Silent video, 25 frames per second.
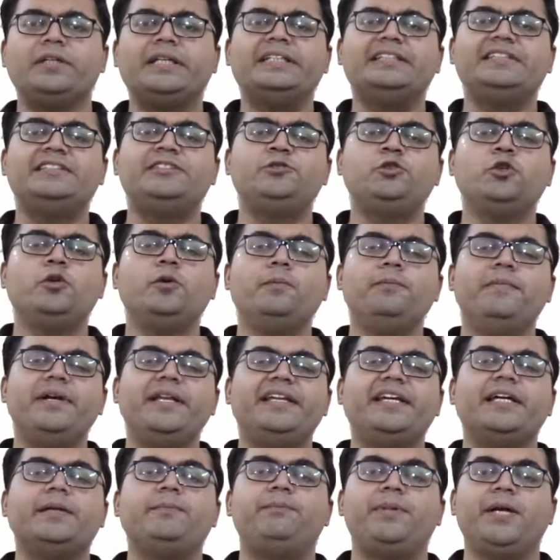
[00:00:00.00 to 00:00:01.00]
than 2
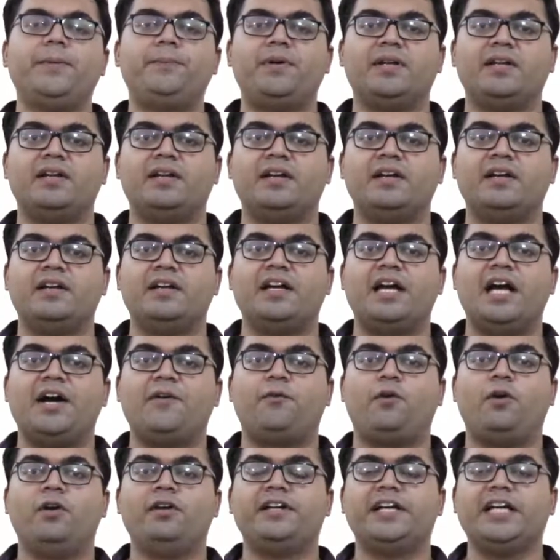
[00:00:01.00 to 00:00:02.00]
million people
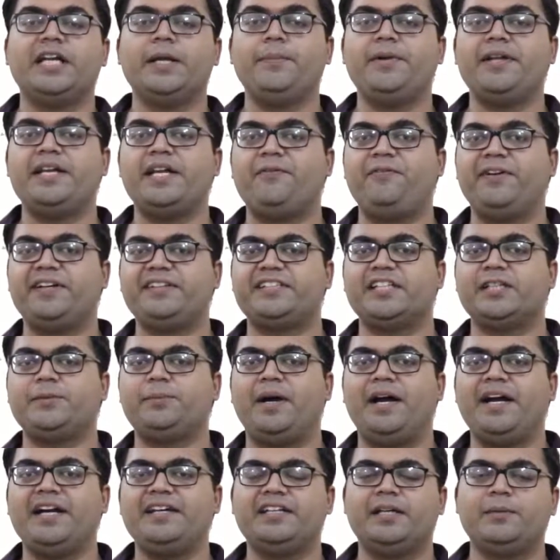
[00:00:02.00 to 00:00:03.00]
have already been affected by it,